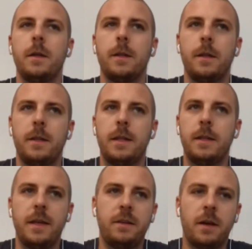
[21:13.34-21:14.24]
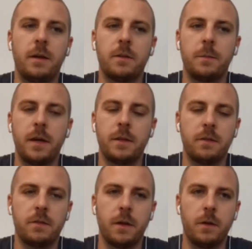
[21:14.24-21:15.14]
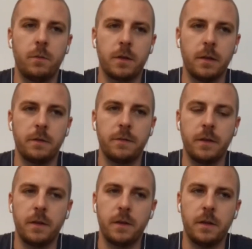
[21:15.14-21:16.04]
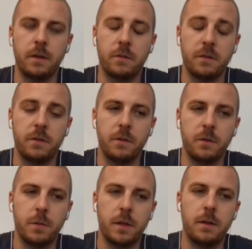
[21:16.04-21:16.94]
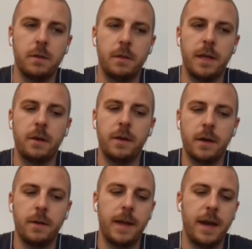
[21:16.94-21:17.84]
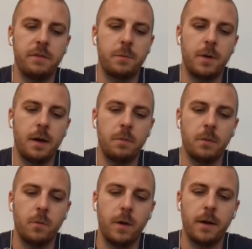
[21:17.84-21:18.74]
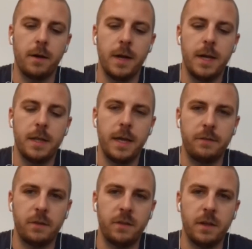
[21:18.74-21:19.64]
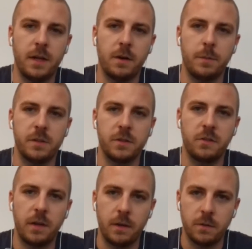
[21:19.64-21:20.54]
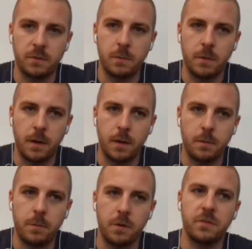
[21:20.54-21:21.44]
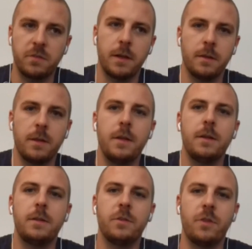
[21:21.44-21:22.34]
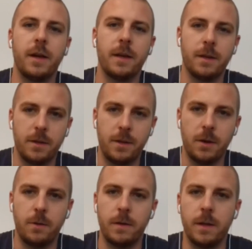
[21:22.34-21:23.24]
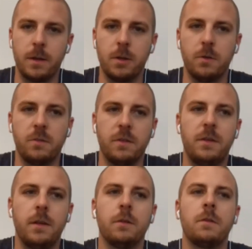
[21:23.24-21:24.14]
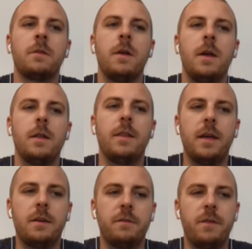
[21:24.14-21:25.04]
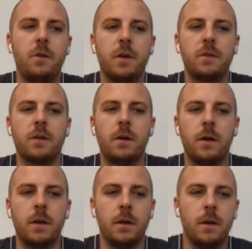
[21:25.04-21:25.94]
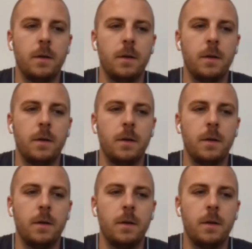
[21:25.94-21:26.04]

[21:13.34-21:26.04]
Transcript: they talked about this with Cliff in his interview, but they're not going to have the problem where they have to send out a bunch of sales personnel to try to go and close these deals. They could focus on